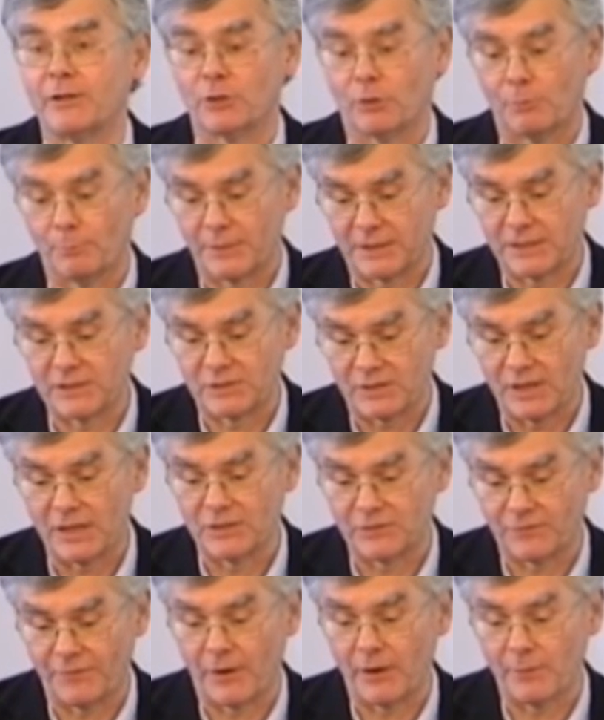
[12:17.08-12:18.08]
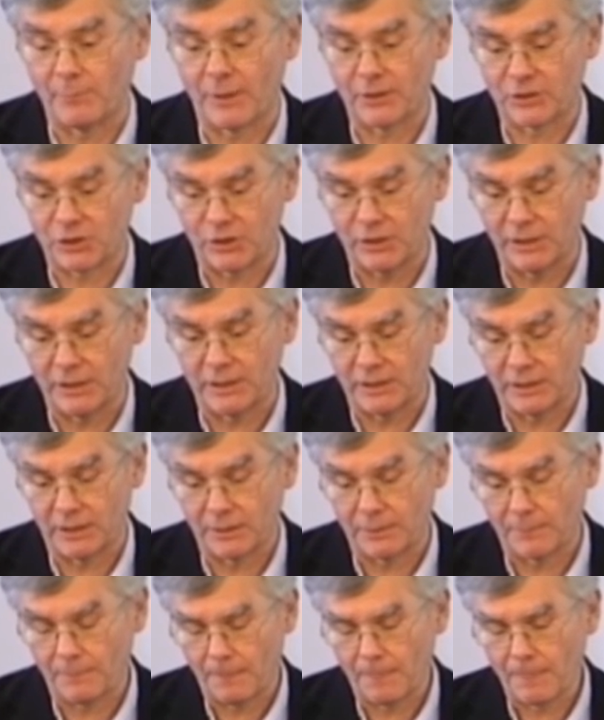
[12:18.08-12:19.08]
on but is very much needed.
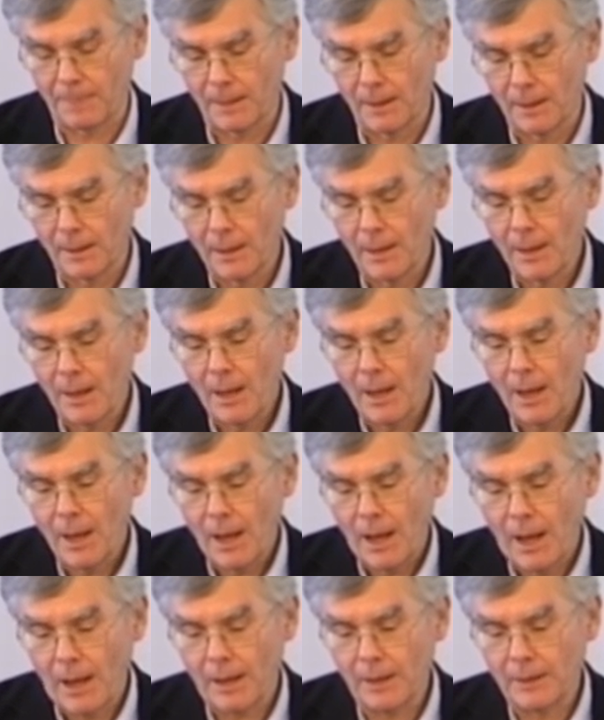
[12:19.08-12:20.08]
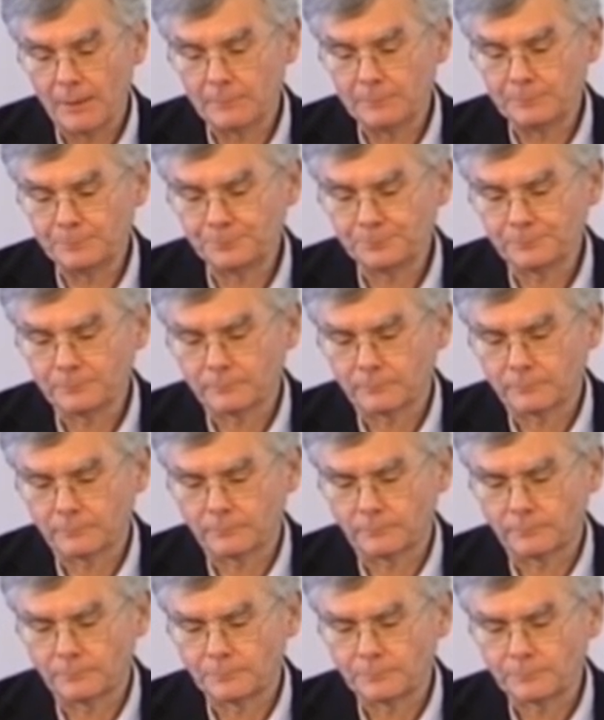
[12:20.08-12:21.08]
And
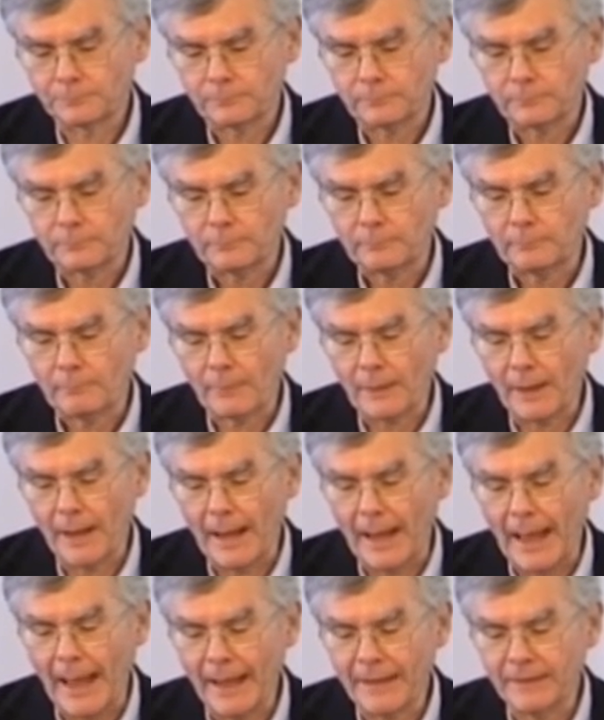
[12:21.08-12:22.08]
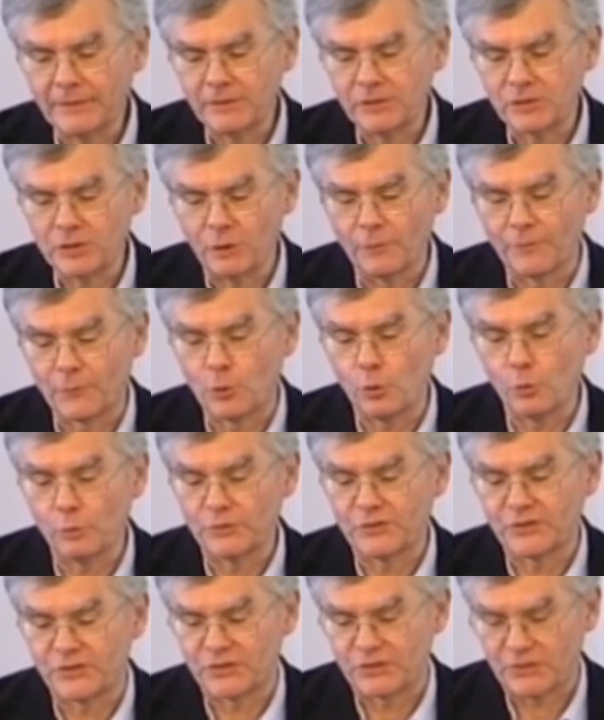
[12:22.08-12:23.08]
of
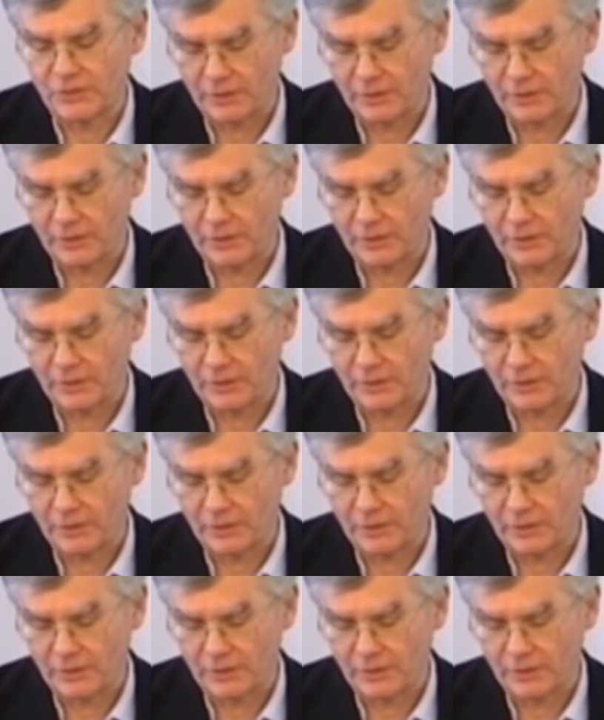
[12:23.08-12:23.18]
course,